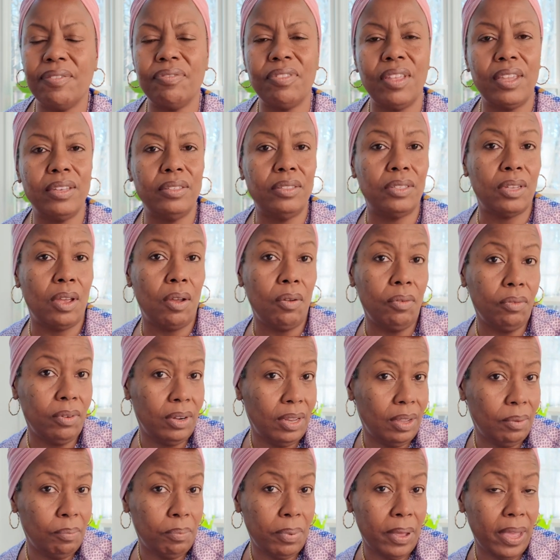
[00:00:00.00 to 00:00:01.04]
If they
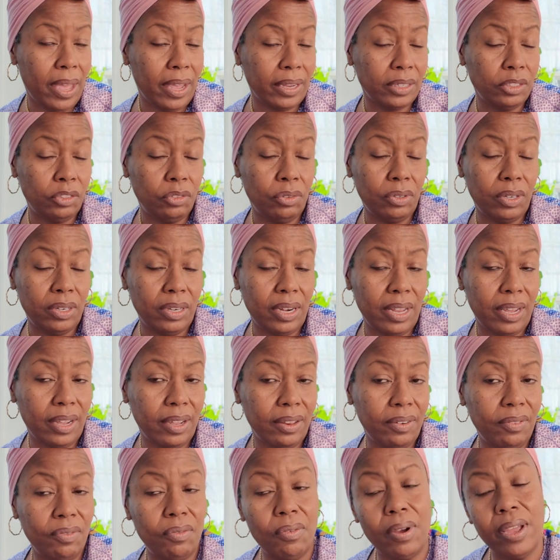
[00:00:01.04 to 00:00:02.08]
don't impact you in a
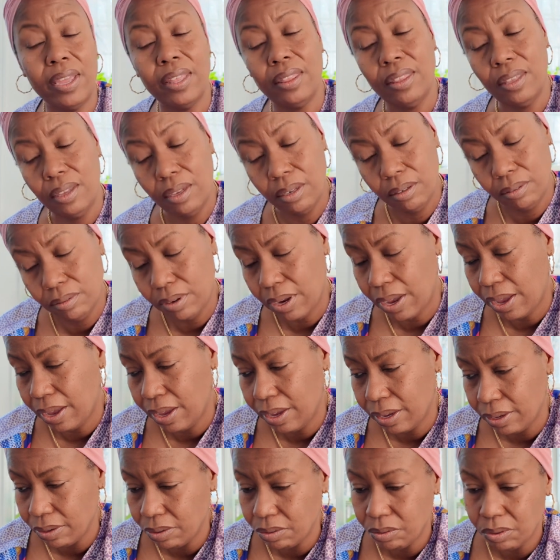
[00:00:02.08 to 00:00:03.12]
negative way, then
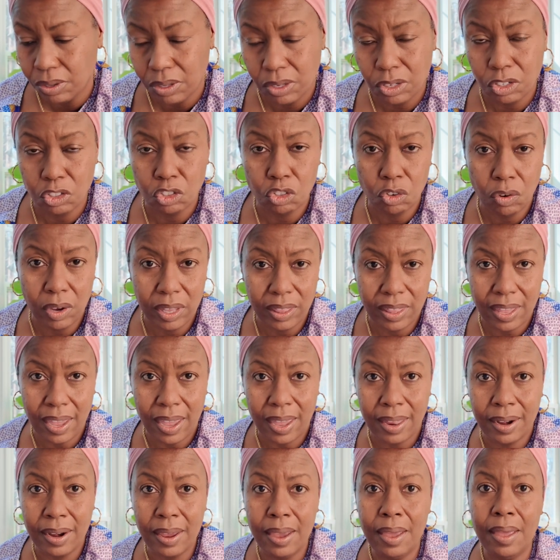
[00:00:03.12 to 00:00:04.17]
hey, you can enjoy
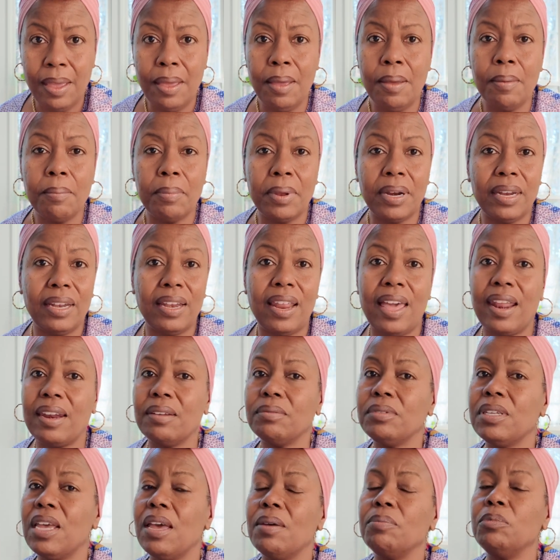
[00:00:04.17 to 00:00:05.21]
that. But a lot
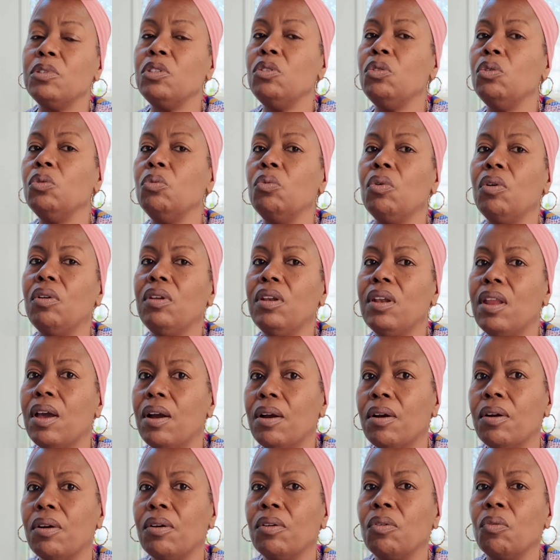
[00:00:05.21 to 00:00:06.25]
of times you will
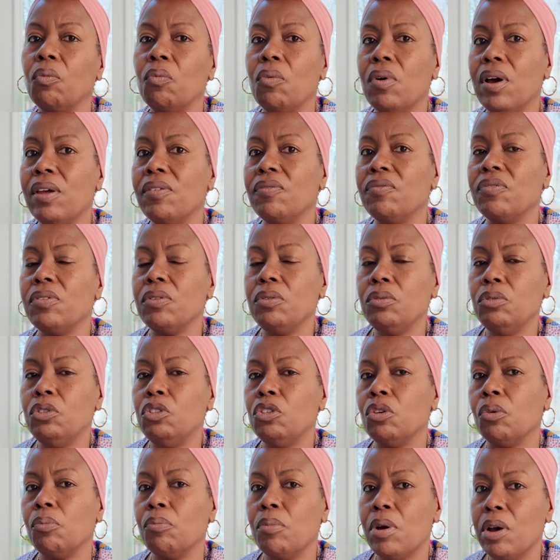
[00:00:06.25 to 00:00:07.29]
learn what
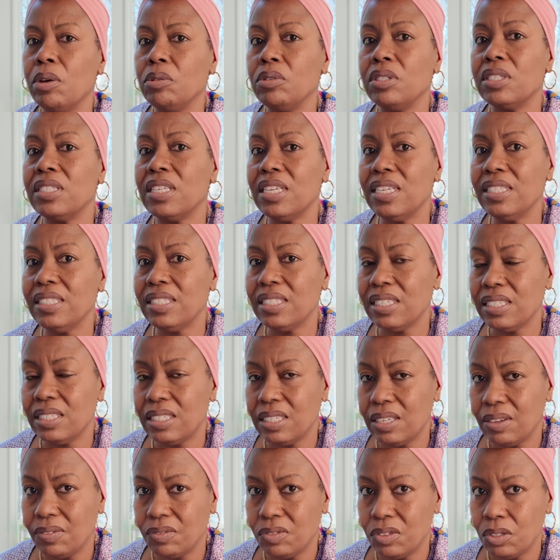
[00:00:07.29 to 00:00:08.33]
foods you're most
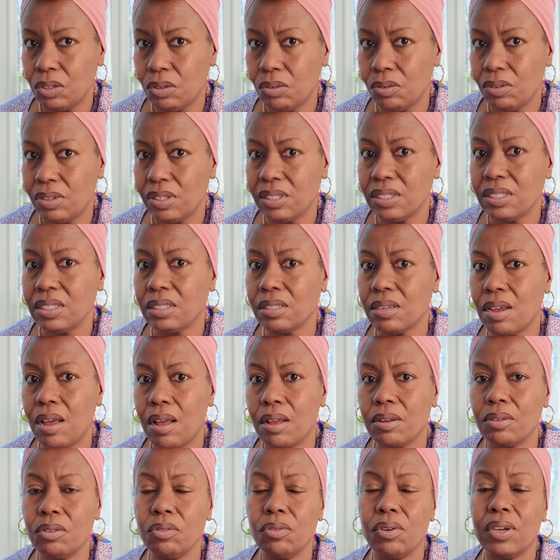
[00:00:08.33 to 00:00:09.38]
sensitive to. This is
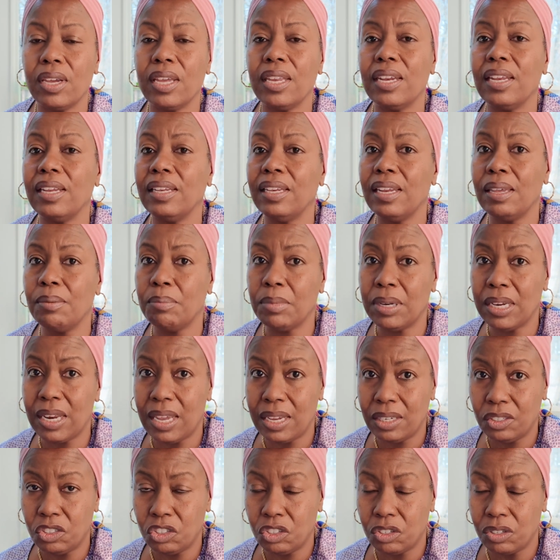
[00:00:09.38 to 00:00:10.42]
called doing an
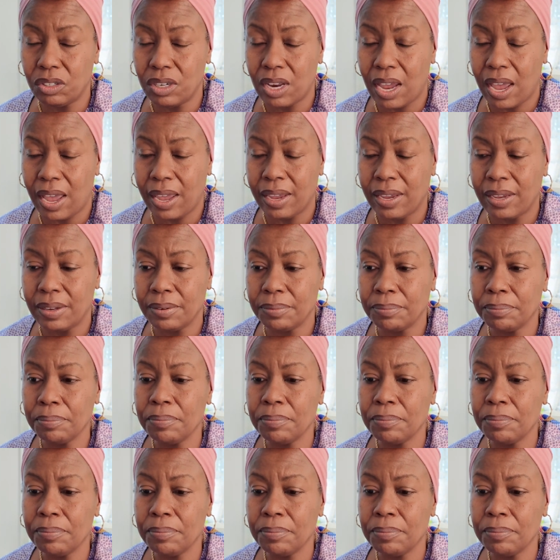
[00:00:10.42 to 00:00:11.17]
elimination diet.